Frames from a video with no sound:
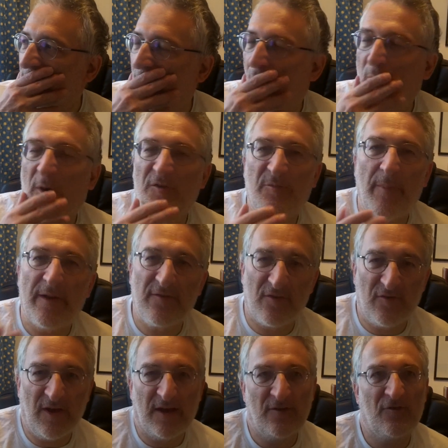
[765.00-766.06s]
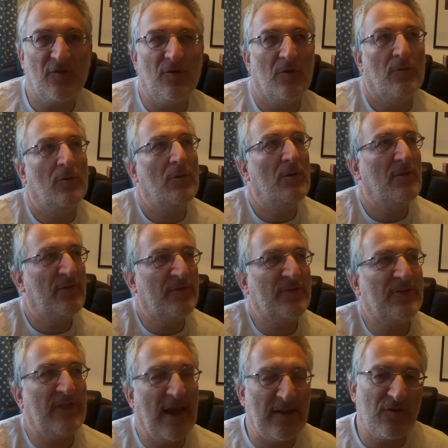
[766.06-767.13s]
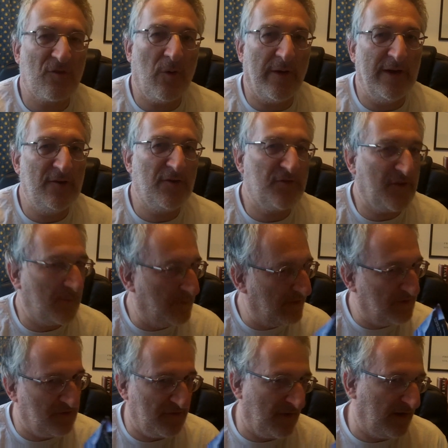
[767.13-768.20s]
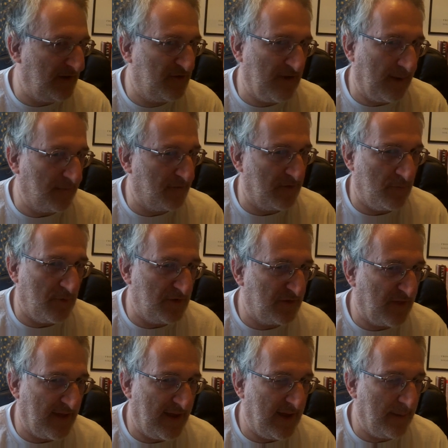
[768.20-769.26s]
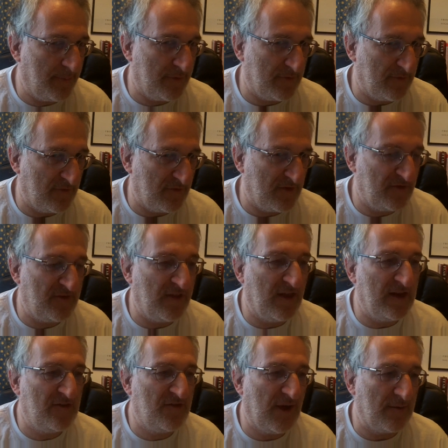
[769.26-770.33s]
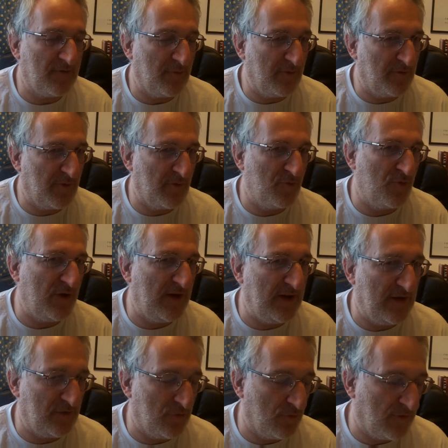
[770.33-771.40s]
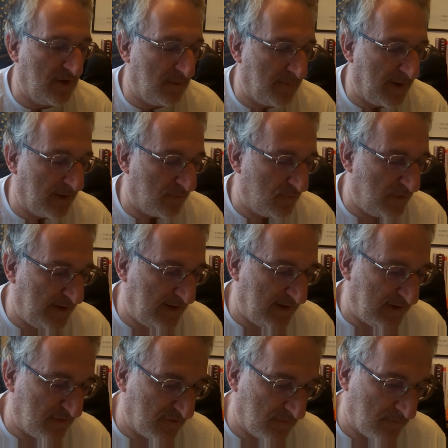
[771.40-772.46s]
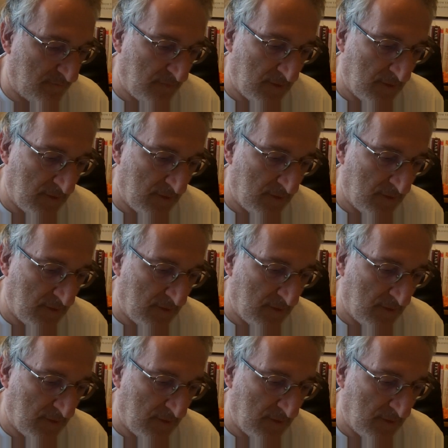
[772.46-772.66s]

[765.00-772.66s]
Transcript: almost metatextual, that's quite interesting. But this is the only chapter in which that happens. This is the only chapter in which we're really talking about realism.